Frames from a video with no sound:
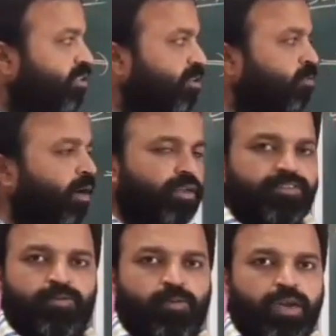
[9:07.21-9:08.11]
z
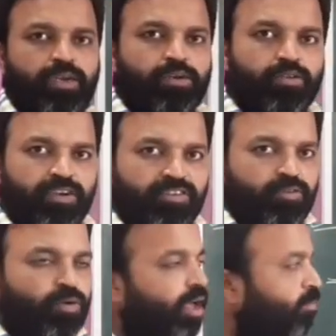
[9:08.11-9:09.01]
minus 1 into z
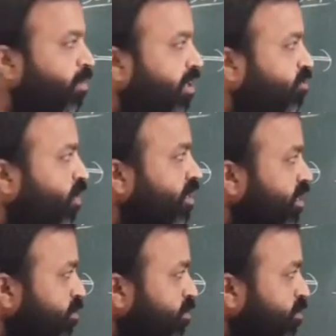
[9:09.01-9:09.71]
square plus 1